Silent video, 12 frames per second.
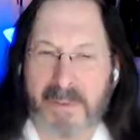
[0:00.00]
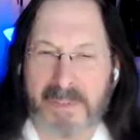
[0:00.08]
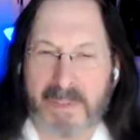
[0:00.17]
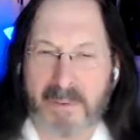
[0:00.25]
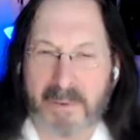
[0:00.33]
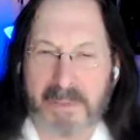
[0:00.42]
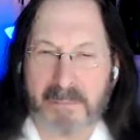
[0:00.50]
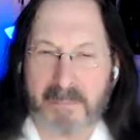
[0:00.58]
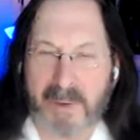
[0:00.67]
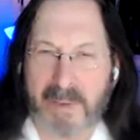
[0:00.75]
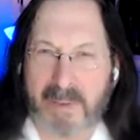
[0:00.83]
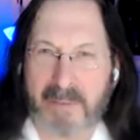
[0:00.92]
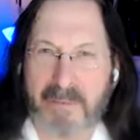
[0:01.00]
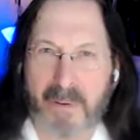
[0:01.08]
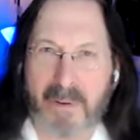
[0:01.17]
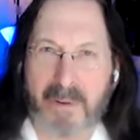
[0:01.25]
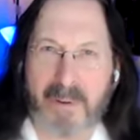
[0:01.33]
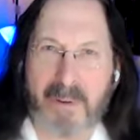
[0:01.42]
I'm using, which might
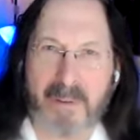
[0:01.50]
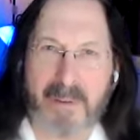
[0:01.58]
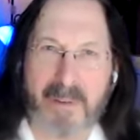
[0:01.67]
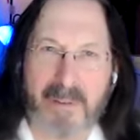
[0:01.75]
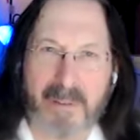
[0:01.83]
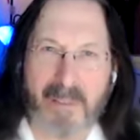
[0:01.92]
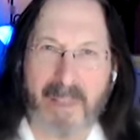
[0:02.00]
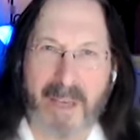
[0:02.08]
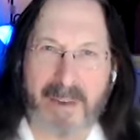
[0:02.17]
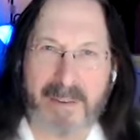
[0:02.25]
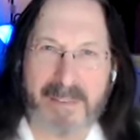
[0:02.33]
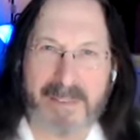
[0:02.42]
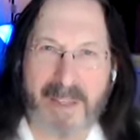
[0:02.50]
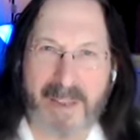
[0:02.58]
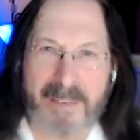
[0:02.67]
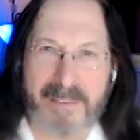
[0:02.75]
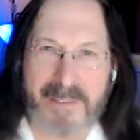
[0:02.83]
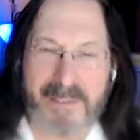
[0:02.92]
evoke that
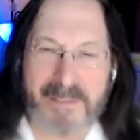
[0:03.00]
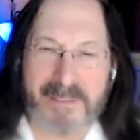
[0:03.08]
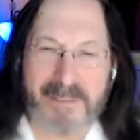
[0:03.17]
sense.